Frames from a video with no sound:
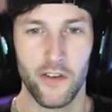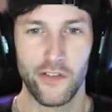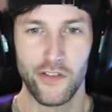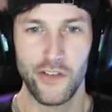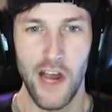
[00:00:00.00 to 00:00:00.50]
The
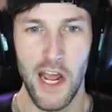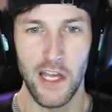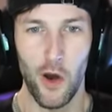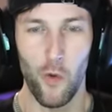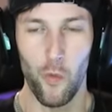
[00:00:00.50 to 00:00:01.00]

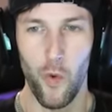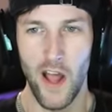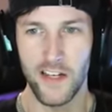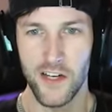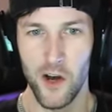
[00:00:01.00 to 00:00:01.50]
snake
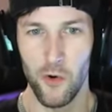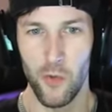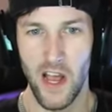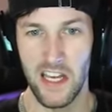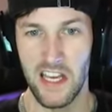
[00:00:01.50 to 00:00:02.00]
went
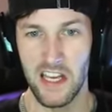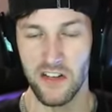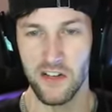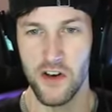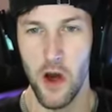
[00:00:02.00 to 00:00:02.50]
away. He
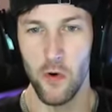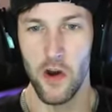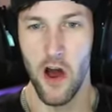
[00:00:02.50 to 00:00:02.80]
is no